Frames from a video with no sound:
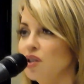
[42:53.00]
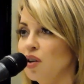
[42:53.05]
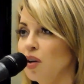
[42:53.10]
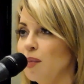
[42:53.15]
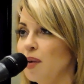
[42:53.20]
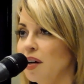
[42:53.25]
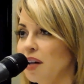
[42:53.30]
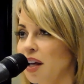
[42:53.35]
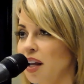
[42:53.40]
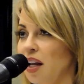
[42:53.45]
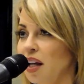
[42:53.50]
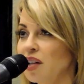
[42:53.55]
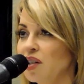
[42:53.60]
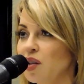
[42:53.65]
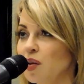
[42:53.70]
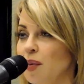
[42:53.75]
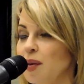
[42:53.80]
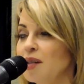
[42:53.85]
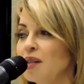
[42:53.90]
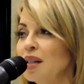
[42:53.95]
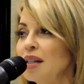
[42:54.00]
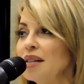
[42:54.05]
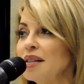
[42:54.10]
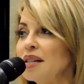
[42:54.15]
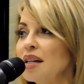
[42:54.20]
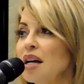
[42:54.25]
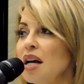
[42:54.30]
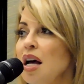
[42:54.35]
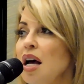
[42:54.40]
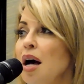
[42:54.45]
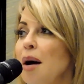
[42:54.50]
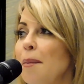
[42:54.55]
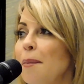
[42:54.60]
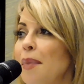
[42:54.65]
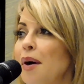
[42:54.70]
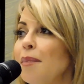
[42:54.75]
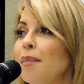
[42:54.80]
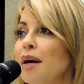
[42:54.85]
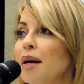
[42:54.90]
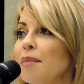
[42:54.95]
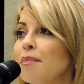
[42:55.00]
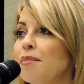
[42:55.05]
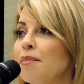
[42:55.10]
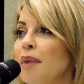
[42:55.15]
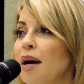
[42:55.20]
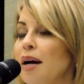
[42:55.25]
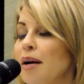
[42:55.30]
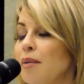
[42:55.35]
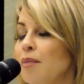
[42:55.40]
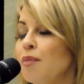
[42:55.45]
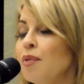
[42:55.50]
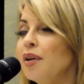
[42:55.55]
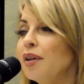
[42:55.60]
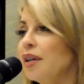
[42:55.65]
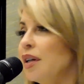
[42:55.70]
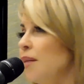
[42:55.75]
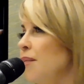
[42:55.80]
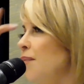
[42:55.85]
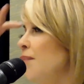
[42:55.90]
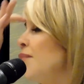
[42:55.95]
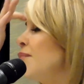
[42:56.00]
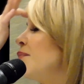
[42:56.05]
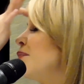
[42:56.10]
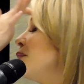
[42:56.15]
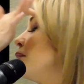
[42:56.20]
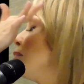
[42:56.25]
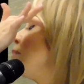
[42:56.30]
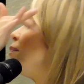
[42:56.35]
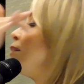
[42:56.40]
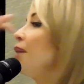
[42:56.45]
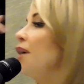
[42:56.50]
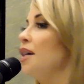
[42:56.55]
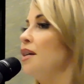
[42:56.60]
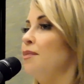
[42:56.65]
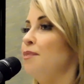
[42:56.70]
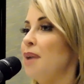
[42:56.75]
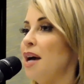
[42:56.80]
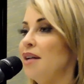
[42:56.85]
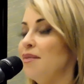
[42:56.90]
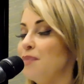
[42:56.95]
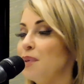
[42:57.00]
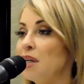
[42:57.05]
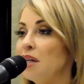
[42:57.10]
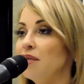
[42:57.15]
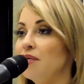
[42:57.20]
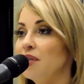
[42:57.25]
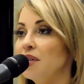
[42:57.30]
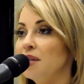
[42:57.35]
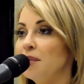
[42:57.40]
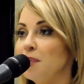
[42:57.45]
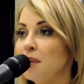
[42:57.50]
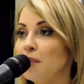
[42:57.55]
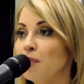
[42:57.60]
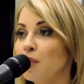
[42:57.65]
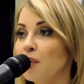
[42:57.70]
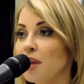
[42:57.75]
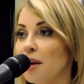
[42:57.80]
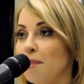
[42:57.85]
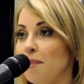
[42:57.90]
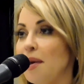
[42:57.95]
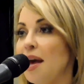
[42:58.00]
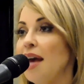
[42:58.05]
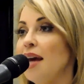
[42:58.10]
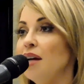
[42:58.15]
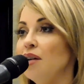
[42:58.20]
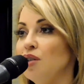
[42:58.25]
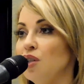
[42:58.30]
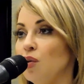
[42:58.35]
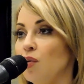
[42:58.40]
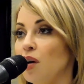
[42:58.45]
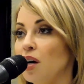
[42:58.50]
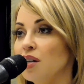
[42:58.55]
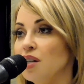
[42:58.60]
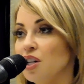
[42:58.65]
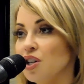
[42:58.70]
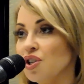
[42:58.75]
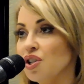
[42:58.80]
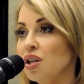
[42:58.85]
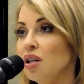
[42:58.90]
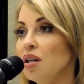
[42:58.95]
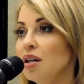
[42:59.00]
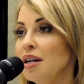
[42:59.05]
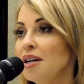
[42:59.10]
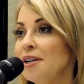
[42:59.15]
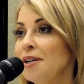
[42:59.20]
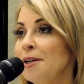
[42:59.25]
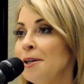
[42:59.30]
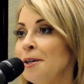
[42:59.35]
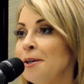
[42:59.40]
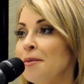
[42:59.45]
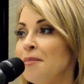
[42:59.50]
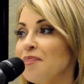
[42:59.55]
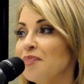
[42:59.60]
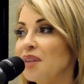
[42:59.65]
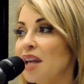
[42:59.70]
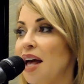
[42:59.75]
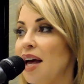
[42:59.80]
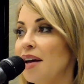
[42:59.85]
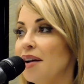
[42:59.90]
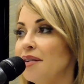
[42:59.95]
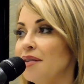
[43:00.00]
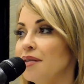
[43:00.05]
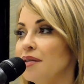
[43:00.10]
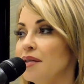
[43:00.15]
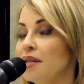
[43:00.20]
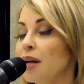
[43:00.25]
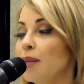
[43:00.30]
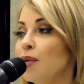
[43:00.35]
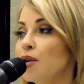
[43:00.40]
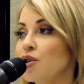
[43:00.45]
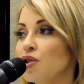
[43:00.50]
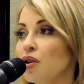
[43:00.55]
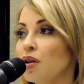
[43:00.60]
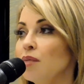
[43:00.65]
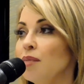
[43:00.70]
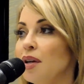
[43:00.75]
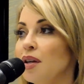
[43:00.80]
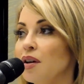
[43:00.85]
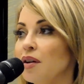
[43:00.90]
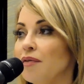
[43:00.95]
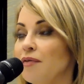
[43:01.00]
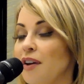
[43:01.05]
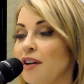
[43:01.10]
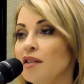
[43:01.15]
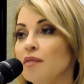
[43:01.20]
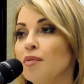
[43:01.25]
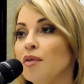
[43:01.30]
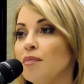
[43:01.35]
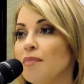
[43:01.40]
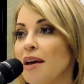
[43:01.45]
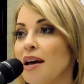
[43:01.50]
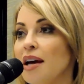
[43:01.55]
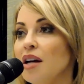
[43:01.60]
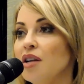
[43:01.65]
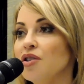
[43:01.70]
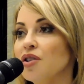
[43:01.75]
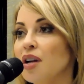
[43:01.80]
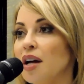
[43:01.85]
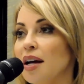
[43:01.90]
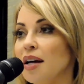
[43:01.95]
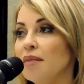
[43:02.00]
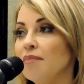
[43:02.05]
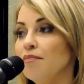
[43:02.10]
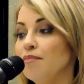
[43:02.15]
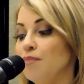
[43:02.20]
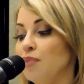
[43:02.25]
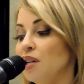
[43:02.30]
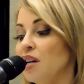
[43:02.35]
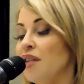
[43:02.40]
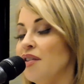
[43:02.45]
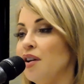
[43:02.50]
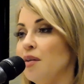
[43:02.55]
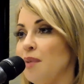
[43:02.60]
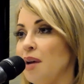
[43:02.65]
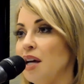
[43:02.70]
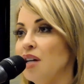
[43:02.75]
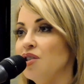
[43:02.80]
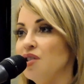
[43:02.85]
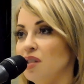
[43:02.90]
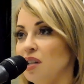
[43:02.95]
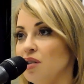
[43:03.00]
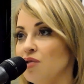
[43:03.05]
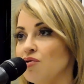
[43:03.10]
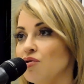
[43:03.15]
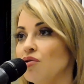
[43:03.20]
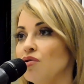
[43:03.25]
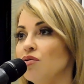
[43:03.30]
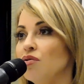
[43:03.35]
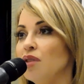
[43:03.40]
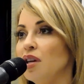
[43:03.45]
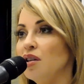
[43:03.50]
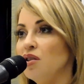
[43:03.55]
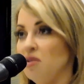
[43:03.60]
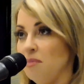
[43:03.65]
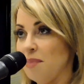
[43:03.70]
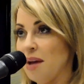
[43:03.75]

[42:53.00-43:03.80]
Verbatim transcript: About getting into business, but my really big pet peeve is people that pay to audition. And someone showed me their Facebook page, and I put on their page, is it true that you